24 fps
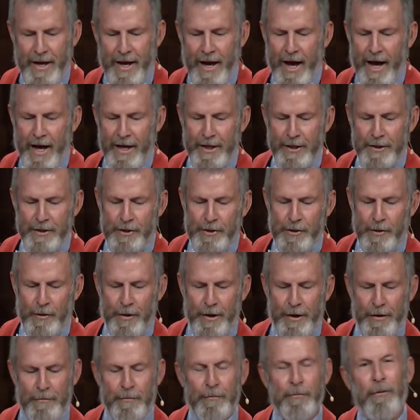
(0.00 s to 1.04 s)
I
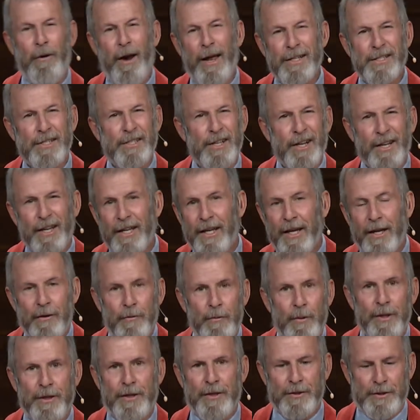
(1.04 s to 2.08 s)
enjoy wrestling
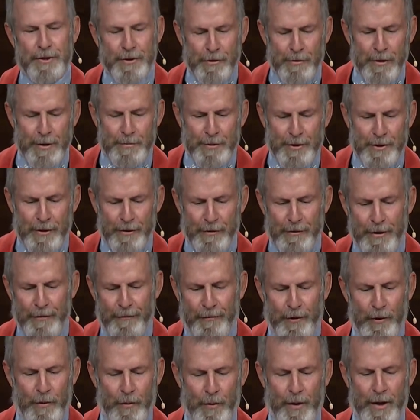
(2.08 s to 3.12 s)
with the scripture,
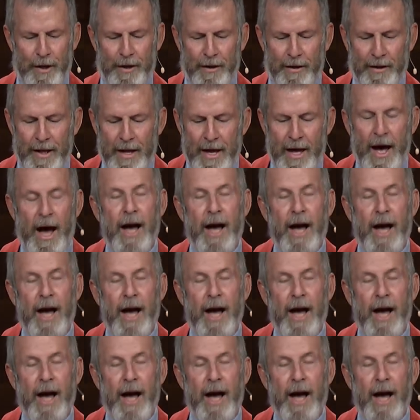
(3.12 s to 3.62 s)
if you will.